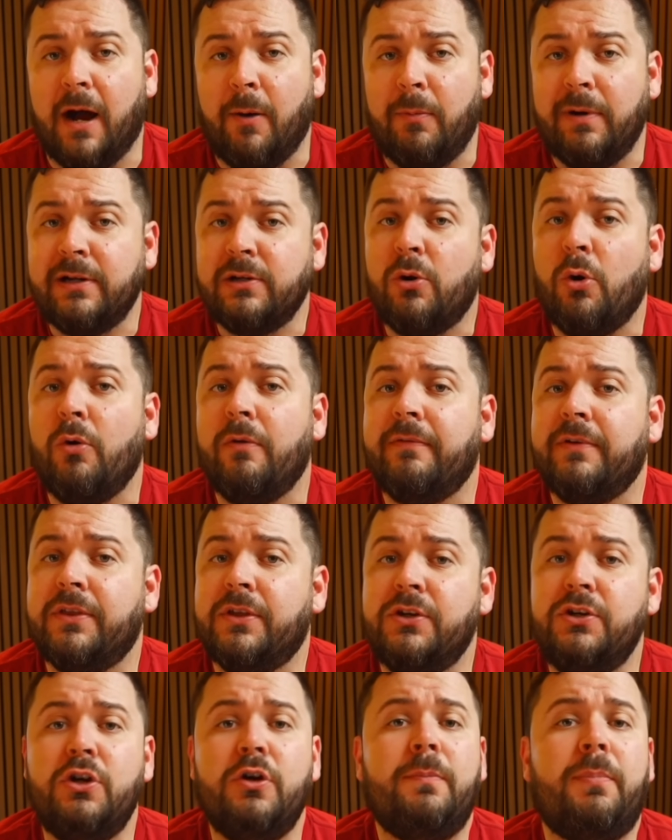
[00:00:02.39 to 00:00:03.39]
want to go over the
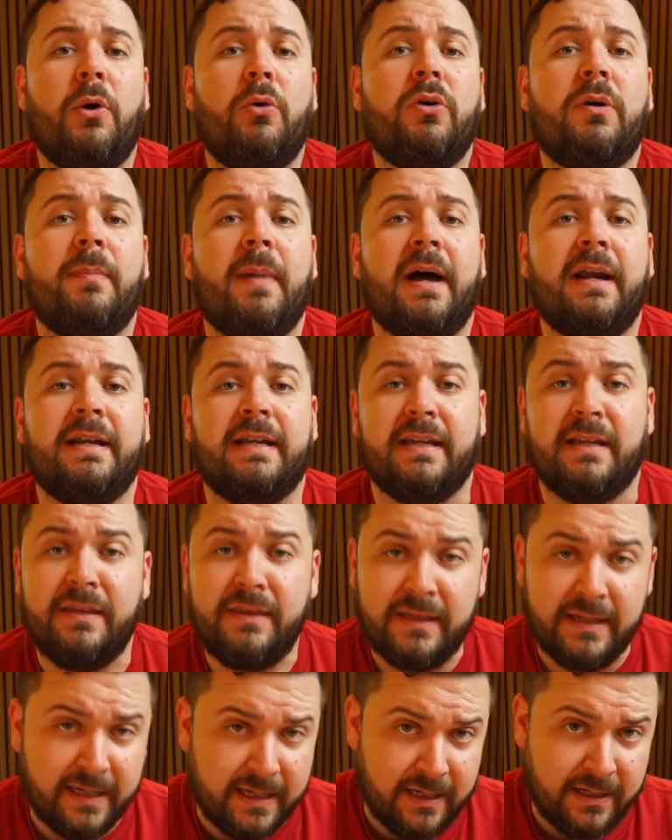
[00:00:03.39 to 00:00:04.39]
new Pokemon in
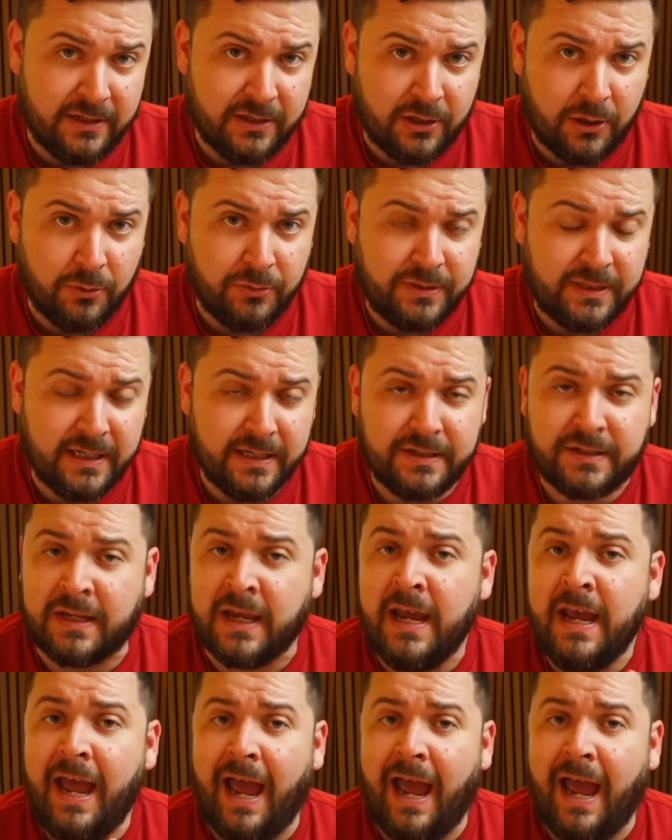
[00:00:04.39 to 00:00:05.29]
the Indigo Disk